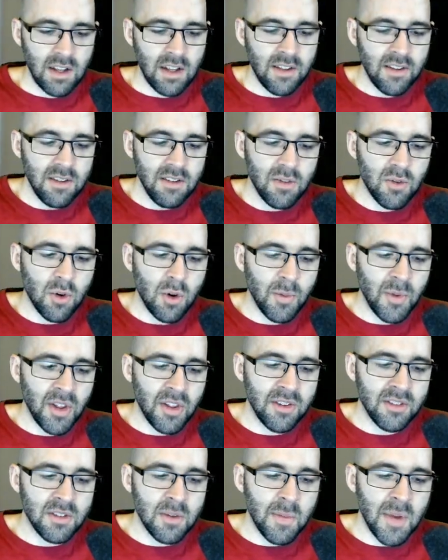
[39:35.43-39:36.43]
In this
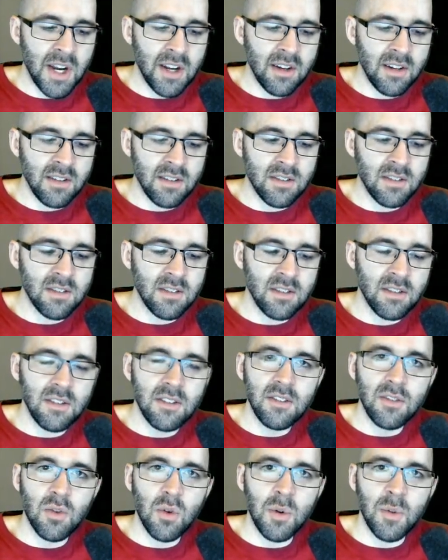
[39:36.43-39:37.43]
formula, there's a minus.
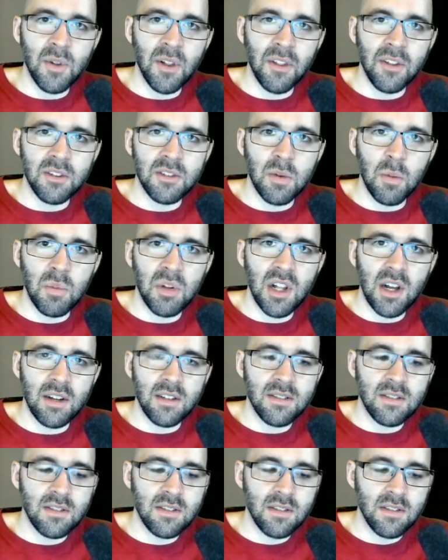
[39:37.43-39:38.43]
this formula, there's a
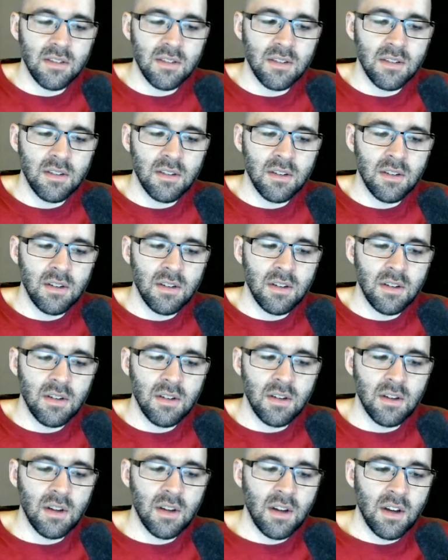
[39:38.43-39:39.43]
plus.
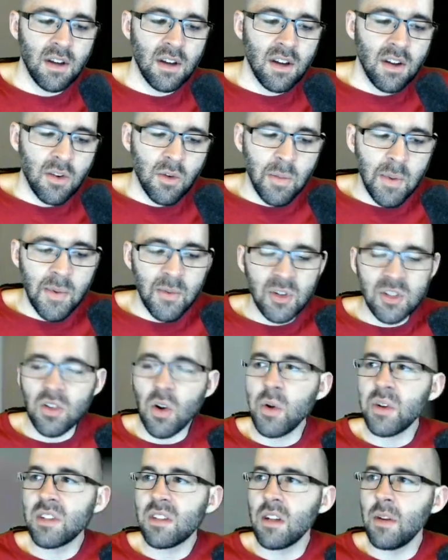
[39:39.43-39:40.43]
Remember, it's
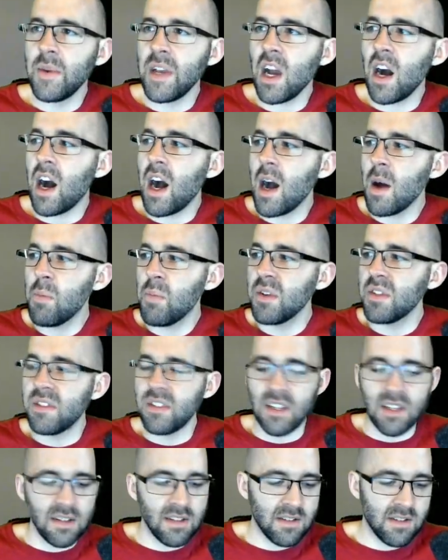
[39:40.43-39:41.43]
always going to be
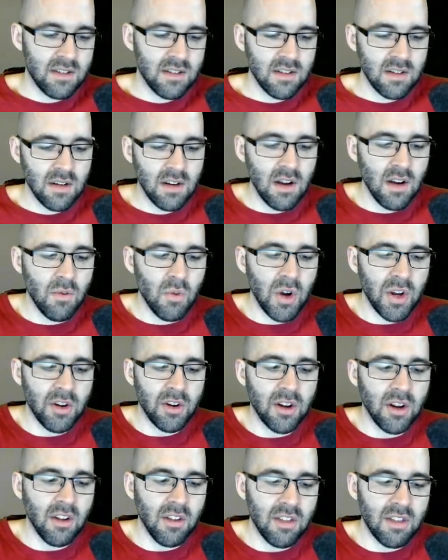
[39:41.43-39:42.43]
opposite of what
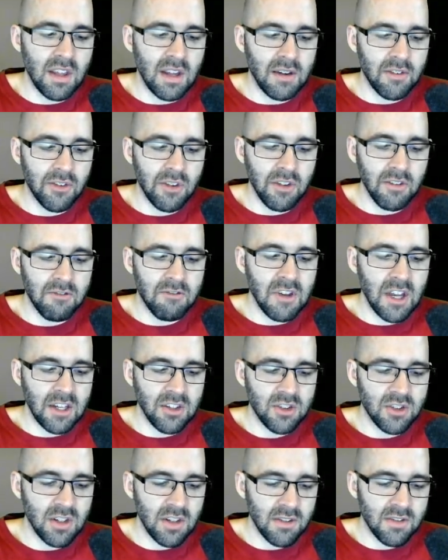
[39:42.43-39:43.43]
you're going to think for the
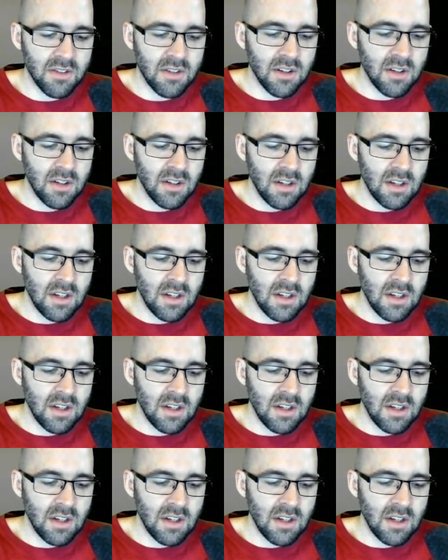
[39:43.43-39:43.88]
phase shift.